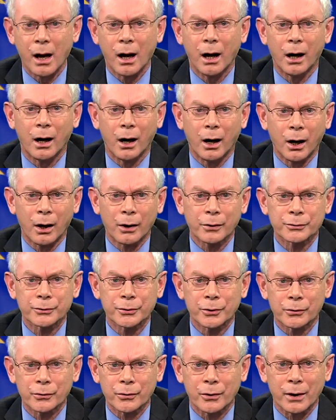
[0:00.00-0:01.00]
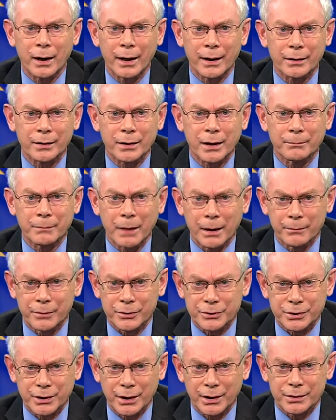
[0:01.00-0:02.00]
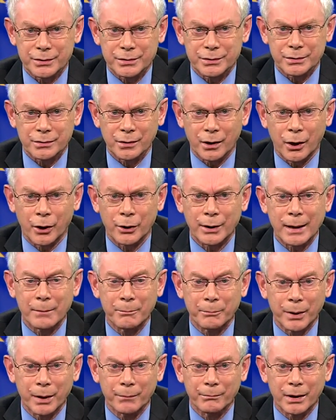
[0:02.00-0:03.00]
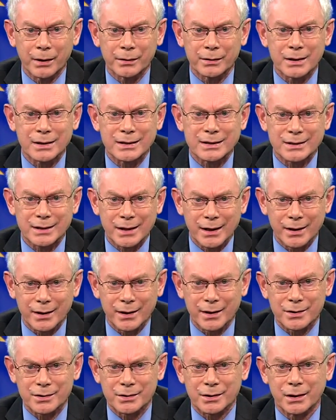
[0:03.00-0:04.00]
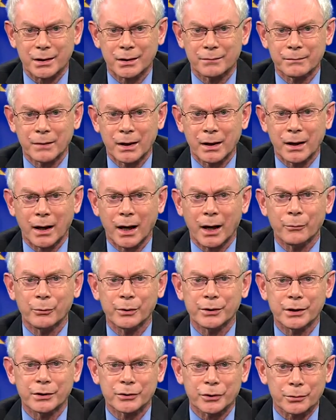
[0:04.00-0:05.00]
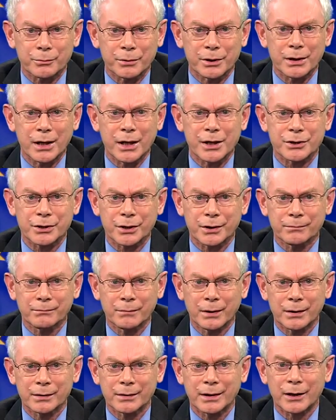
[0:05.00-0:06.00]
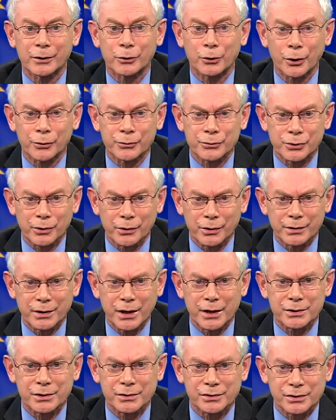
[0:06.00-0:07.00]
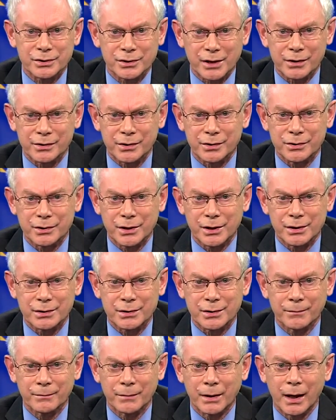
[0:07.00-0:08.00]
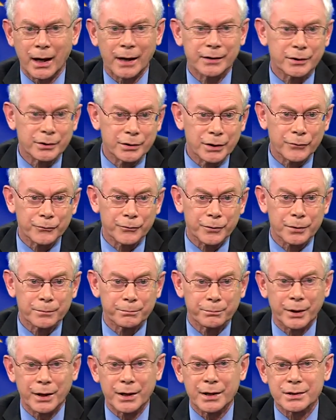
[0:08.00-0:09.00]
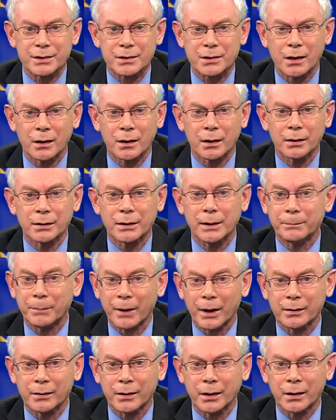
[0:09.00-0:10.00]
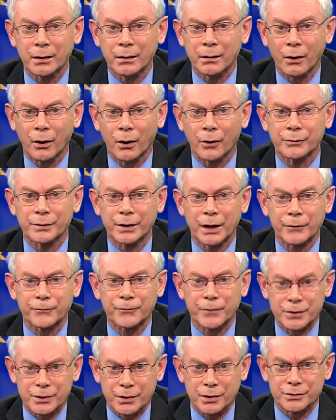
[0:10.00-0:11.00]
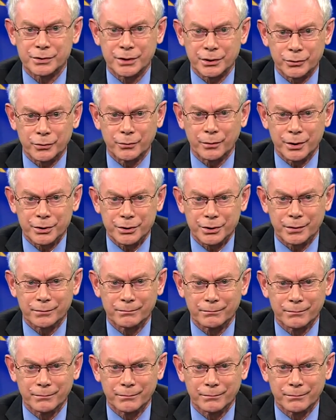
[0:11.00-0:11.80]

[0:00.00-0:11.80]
All euro area member states are implementing seriously and with determination their consolidation strategies at a different pace depending on their fiscal situation.